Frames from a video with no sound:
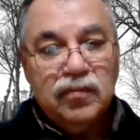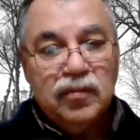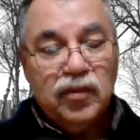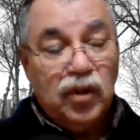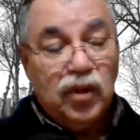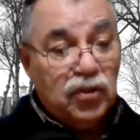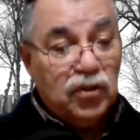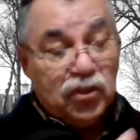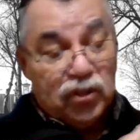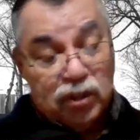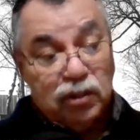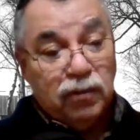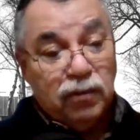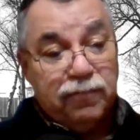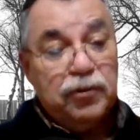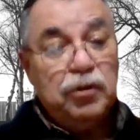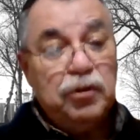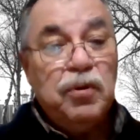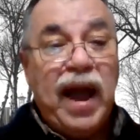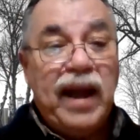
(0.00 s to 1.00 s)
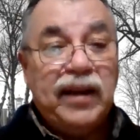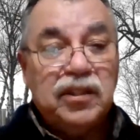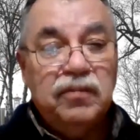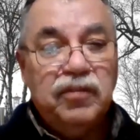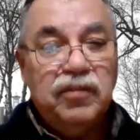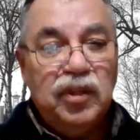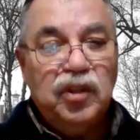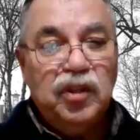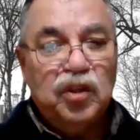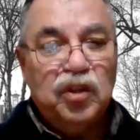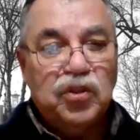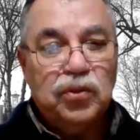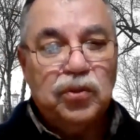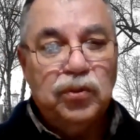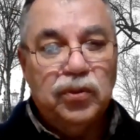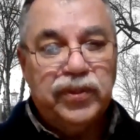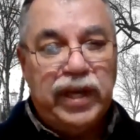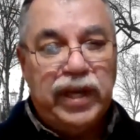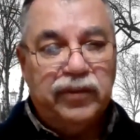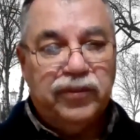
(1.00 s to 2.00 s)
There's still a few active Indian
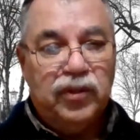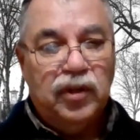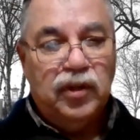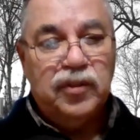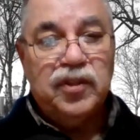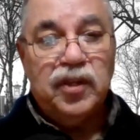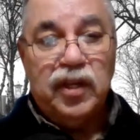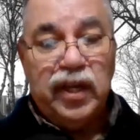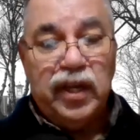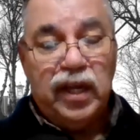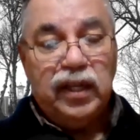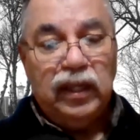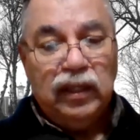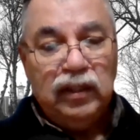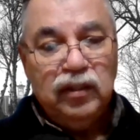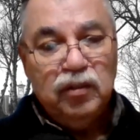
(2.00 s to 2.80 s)
schools out there today.